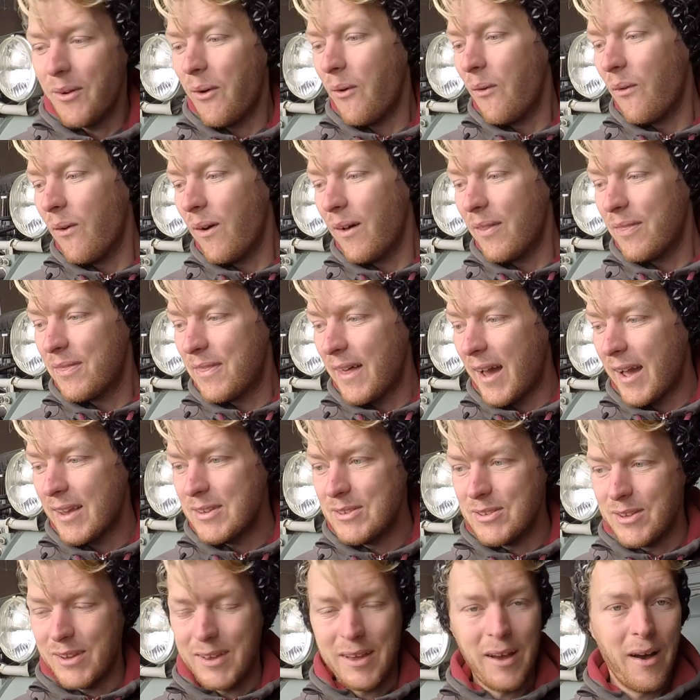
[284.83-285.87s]
or that
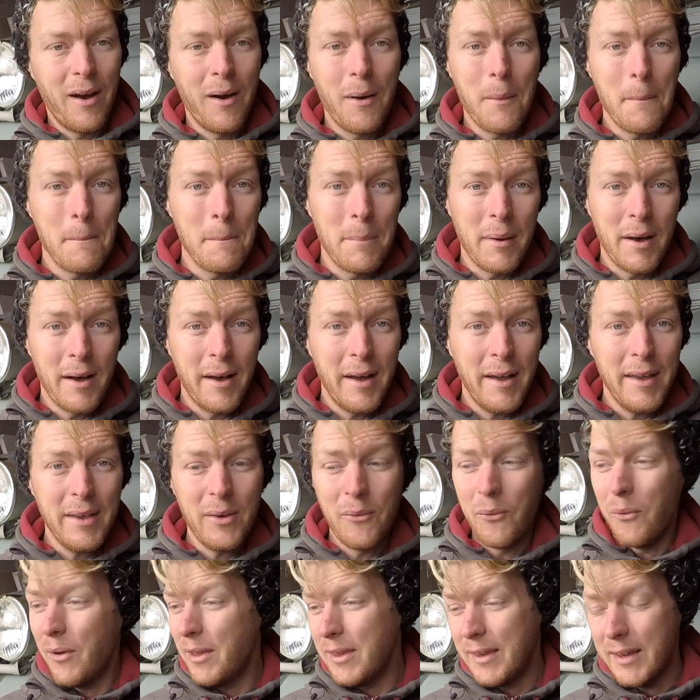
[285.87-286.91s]
you can't buy
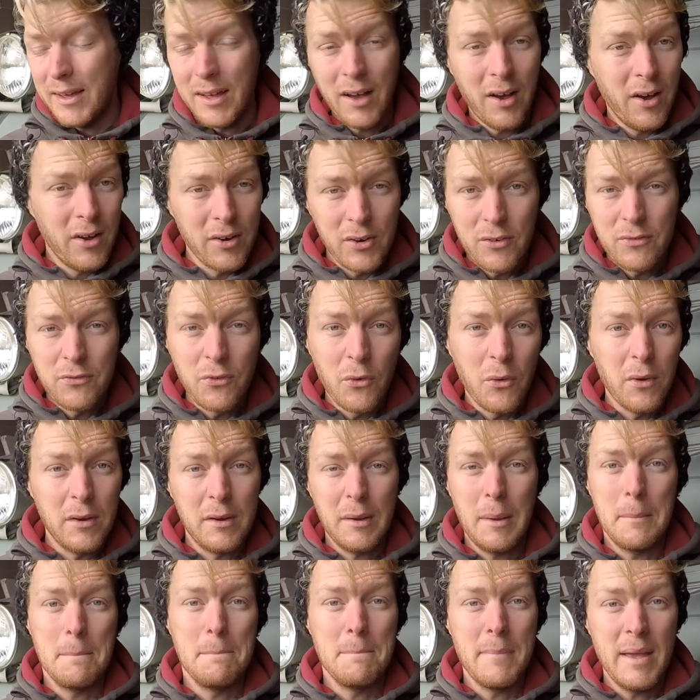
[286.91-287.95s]
or you can't afford,
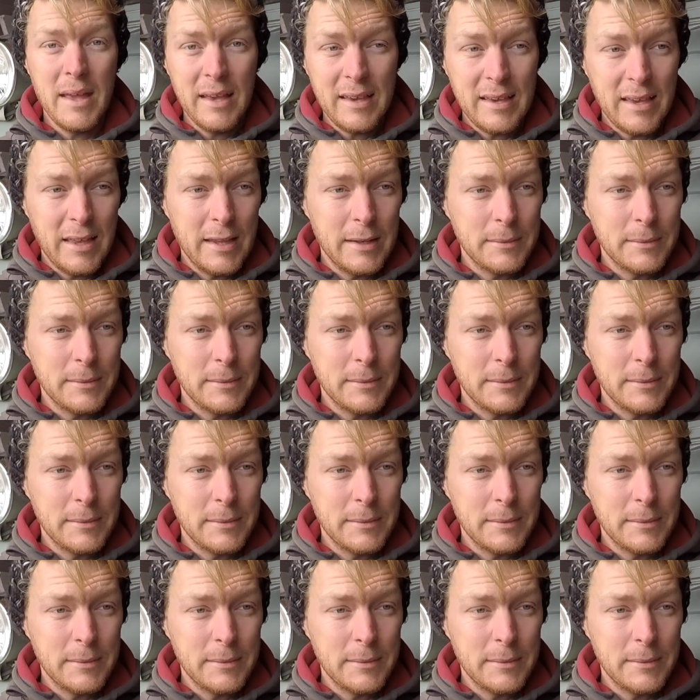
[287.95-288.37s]
make it.